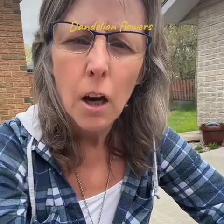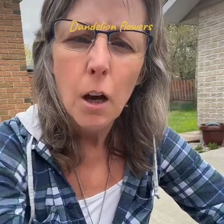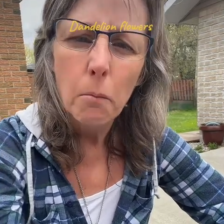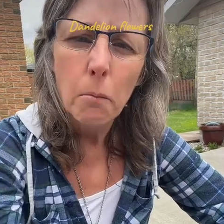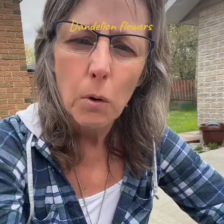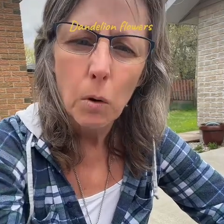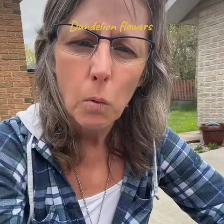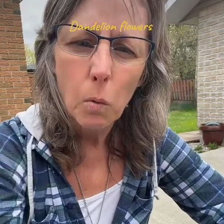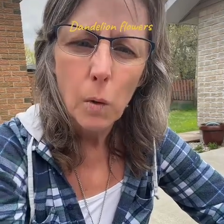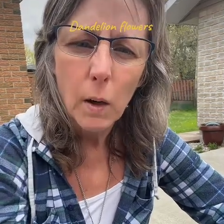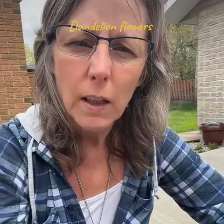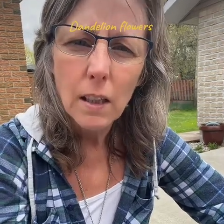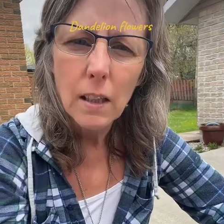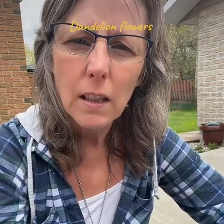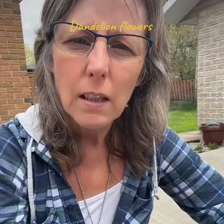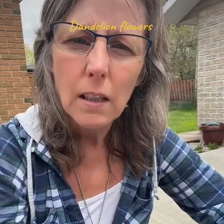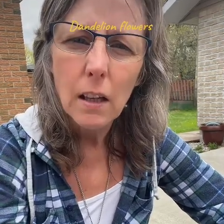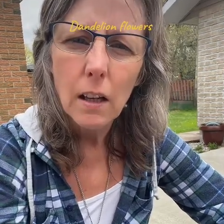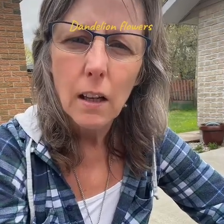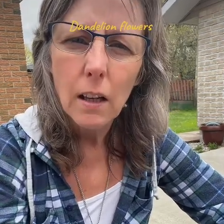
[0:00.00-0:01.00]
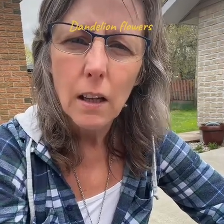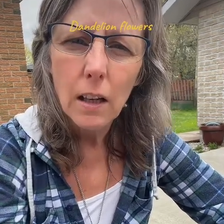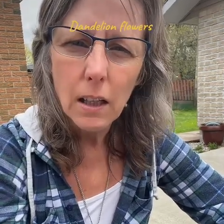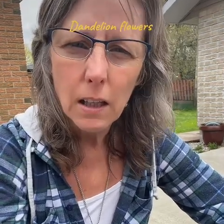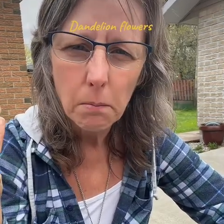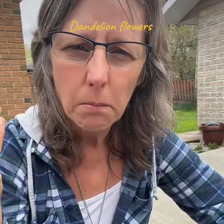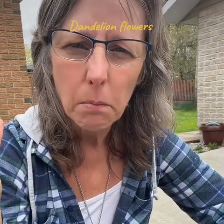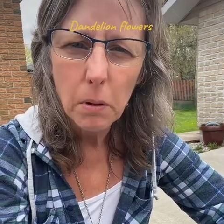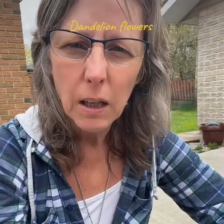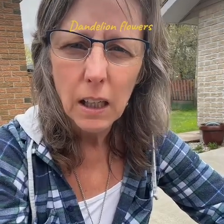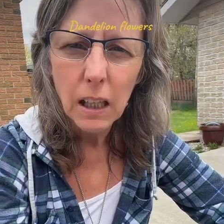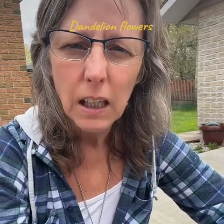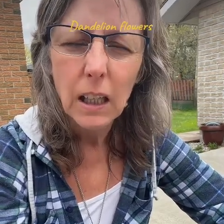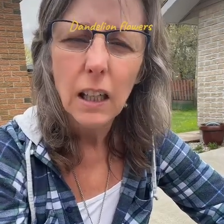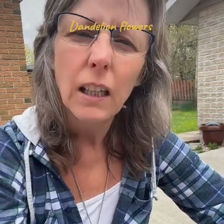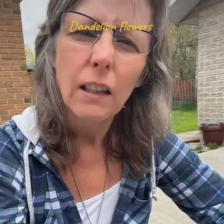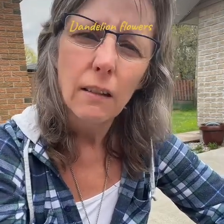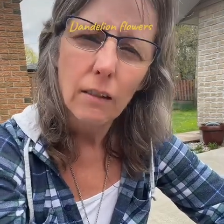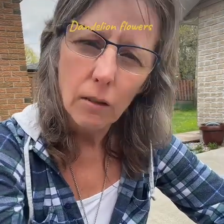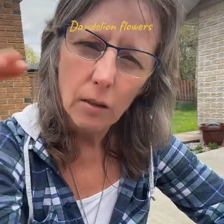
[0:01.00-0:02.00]
But once it's budding
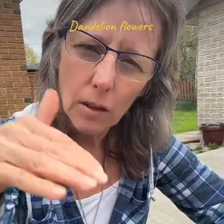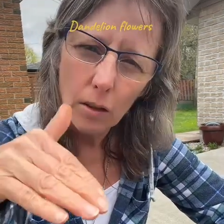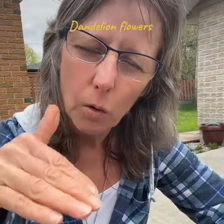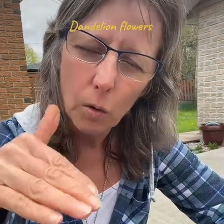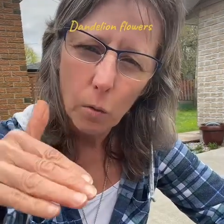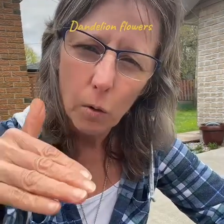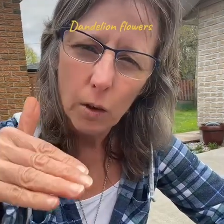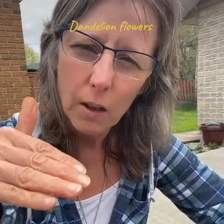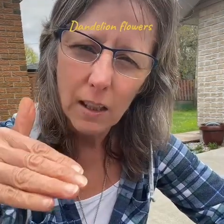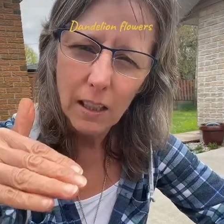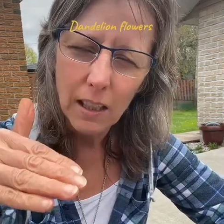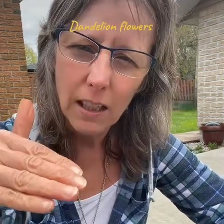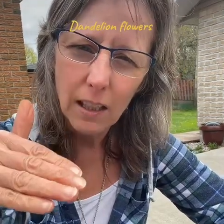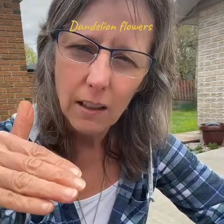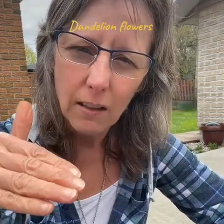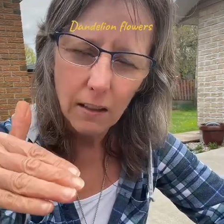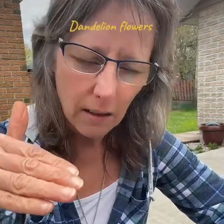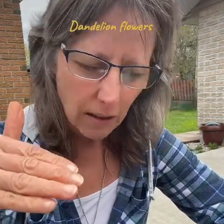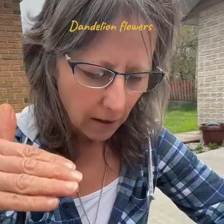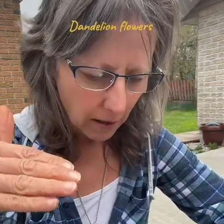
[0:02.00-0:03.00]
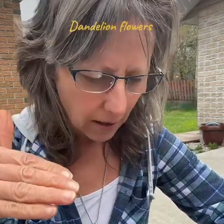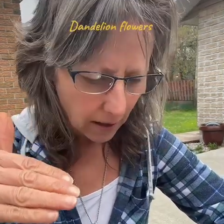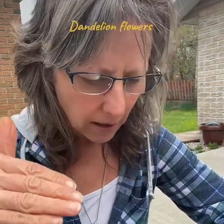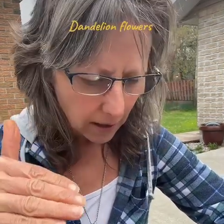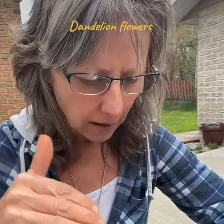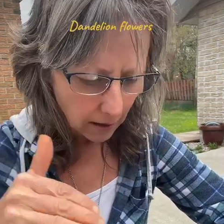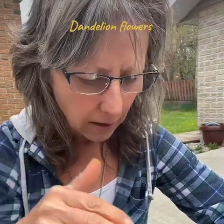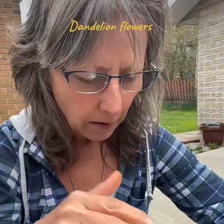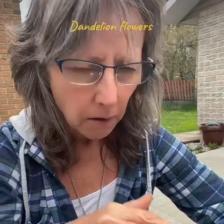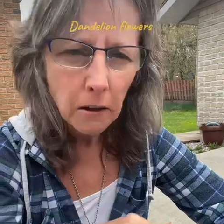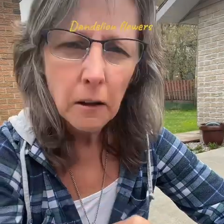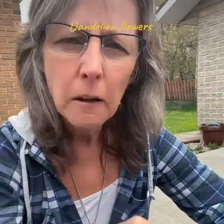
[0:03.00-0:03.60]
and towards the end of the season,